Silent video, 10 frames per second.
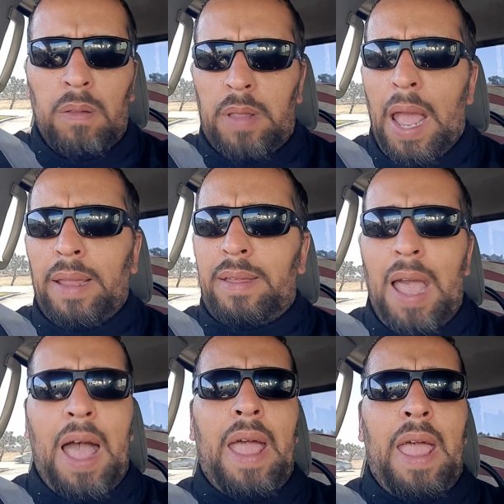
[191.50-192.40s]
That
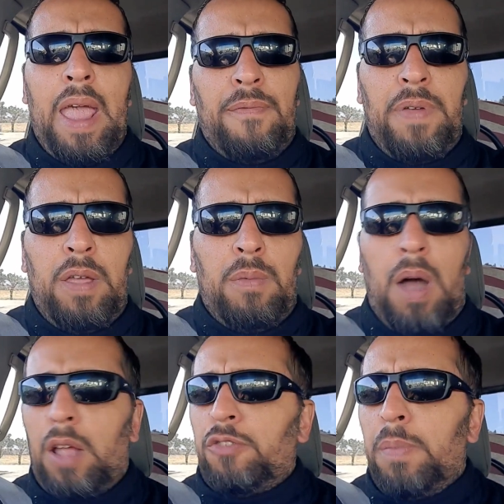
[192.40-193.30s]
guy, A.V.
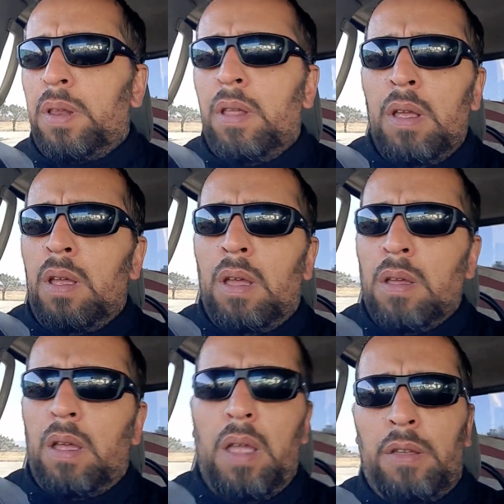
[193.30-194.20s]
Watchman,
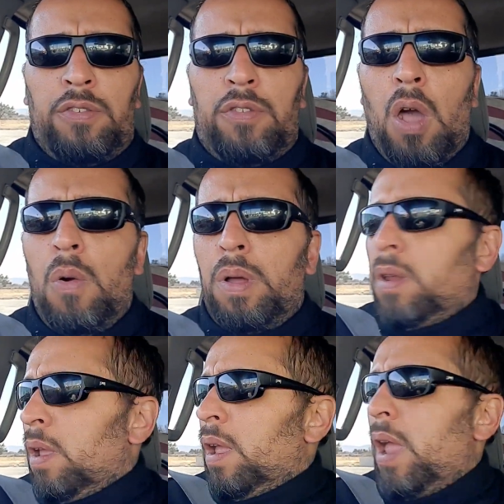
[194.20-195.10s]
he's
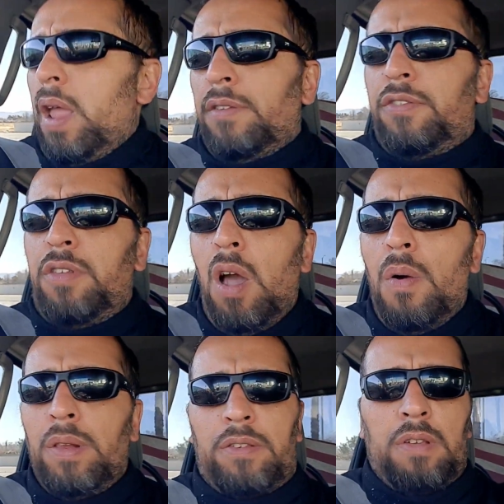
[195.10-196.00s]
doing, he's
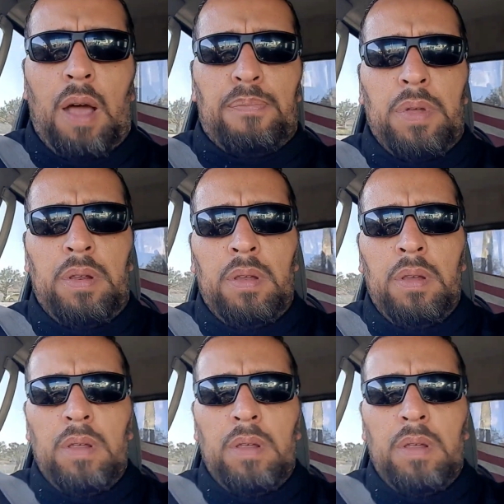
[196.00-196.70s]
doing something.